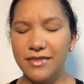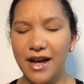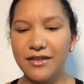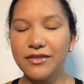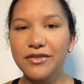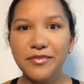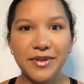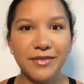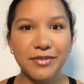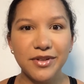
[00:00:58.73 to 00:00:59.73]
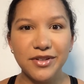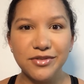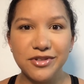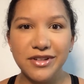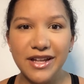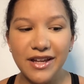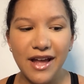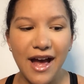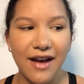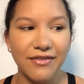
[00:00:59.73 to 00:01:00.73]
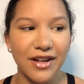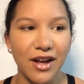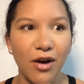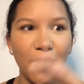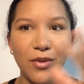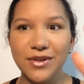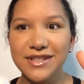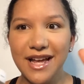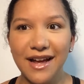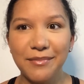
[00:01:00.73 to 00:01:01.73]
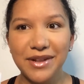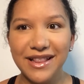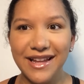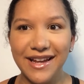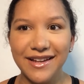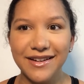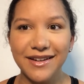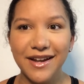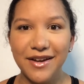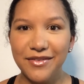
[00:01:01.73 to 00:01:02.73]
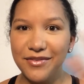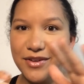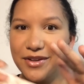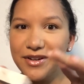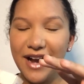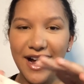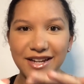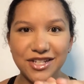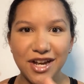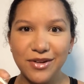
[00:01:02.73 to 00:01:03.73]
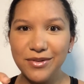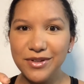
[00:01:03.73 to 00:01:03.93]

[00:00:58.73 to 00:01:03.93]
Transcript: I don't know if people usually have like a whole set plan for their eyeshadow